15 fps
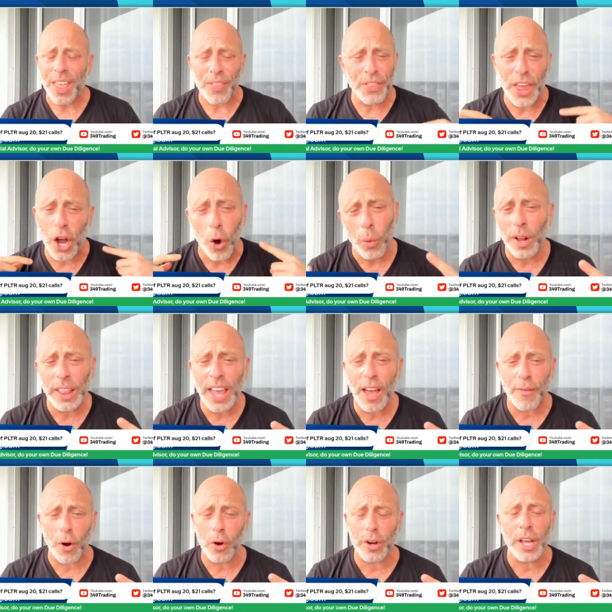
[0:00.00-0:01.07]
They don't really
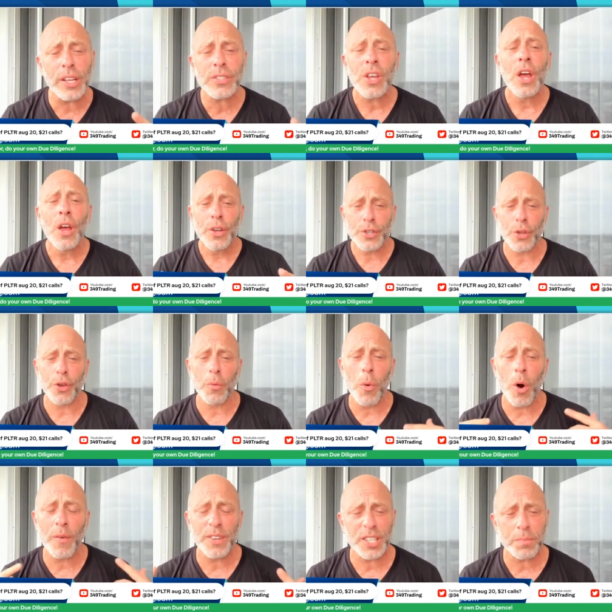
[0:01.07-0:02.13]
have earnings, so they're
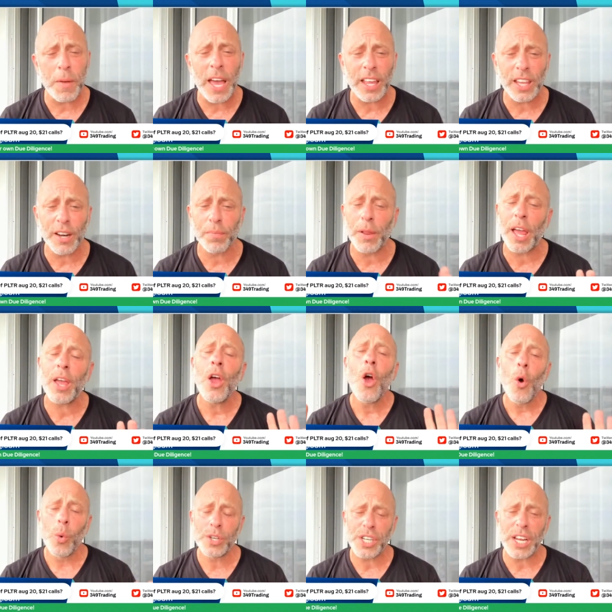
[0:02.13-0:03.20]
more of a speculative play,
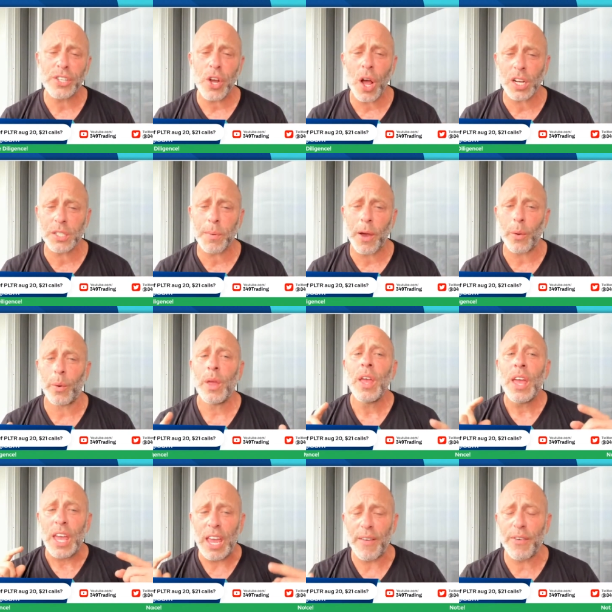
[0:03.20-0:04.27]
which I talked about.
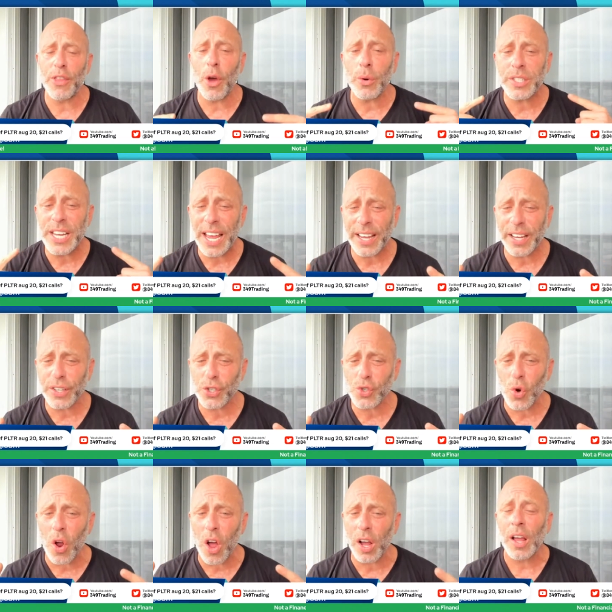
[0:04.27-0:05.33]
Even though tech is
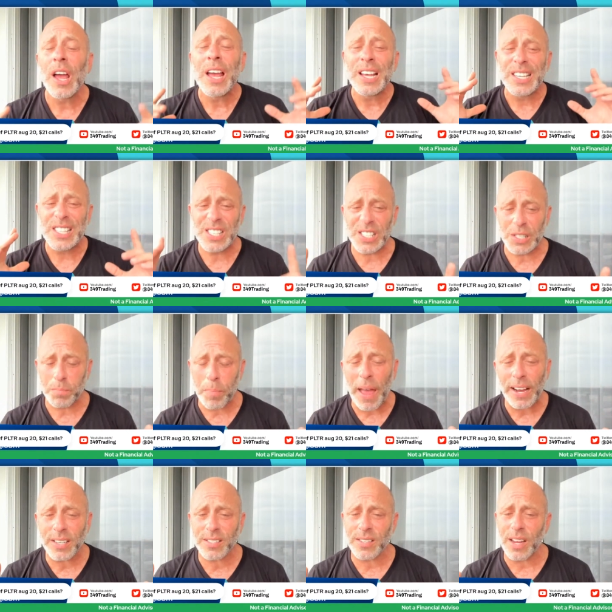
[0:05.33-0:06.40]
strong,
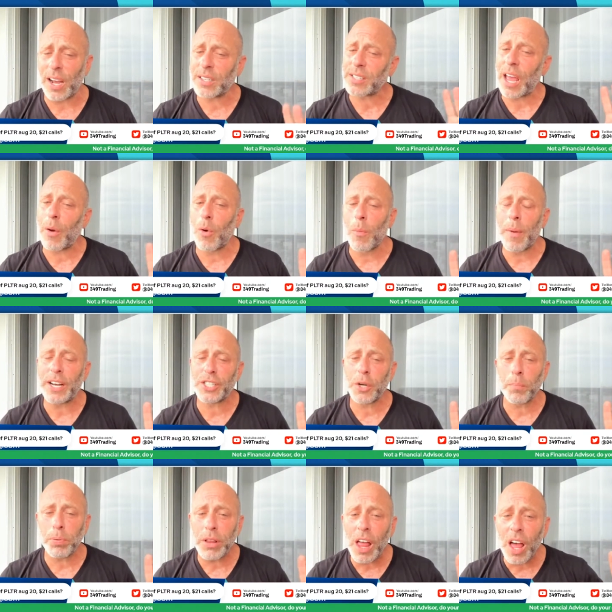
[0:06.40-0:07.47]
spec stocks, and we'll
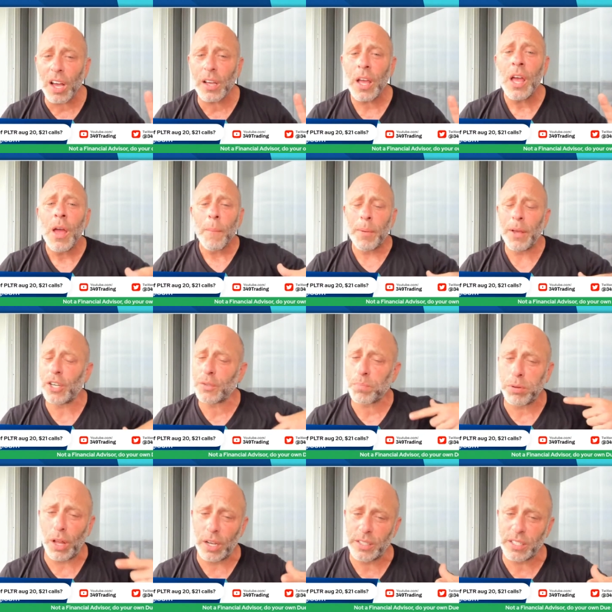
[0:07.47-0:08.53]
mention Plug because
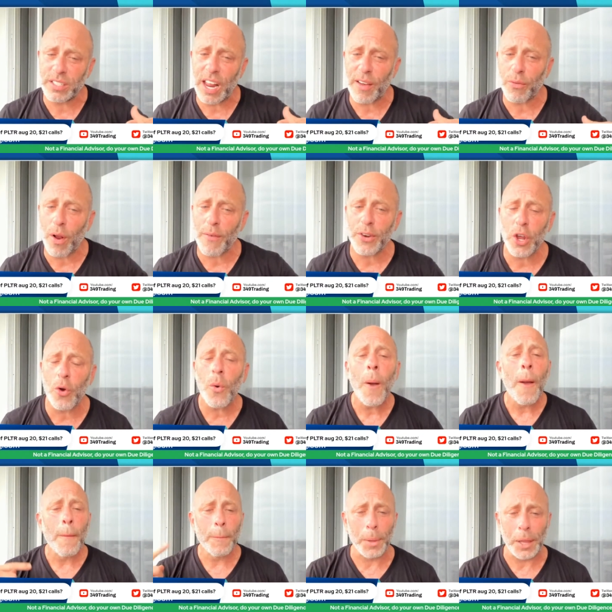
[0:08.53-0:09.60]
Plug doesn't have revenue,
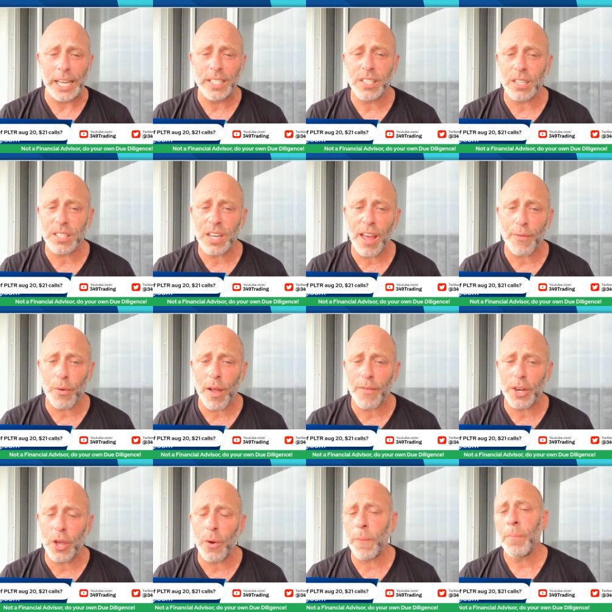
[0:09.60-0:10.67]
Blink doesn't have
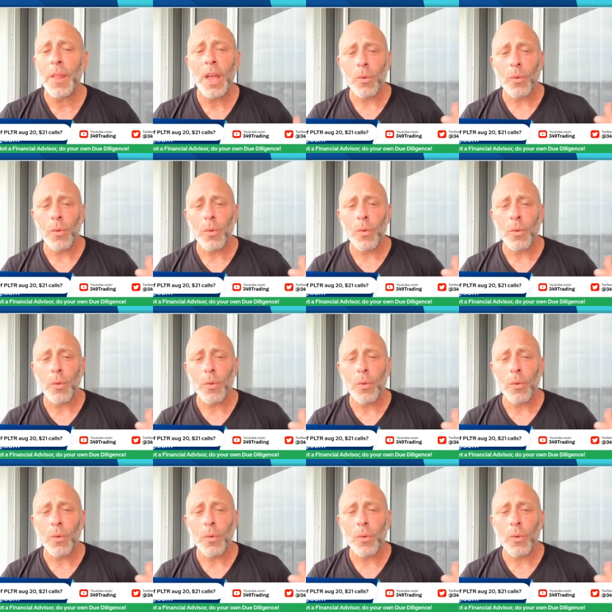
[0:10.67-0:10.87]
revenue,